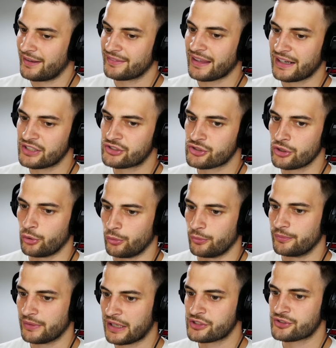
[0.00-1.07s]
That is true.
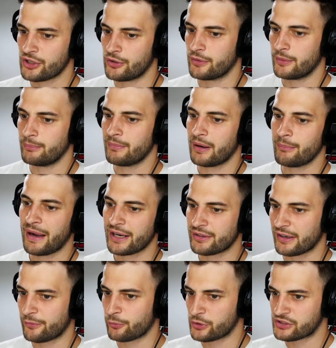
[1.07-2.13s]

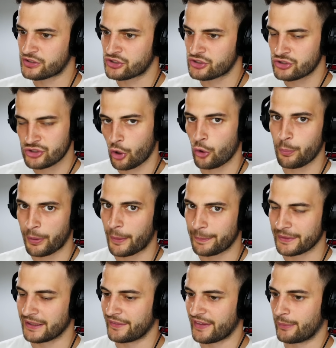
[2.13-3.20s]
Minecraft was so
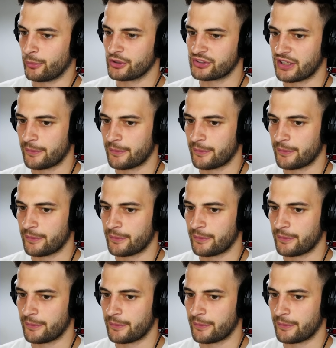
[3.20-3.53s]
popular then, wasn't it?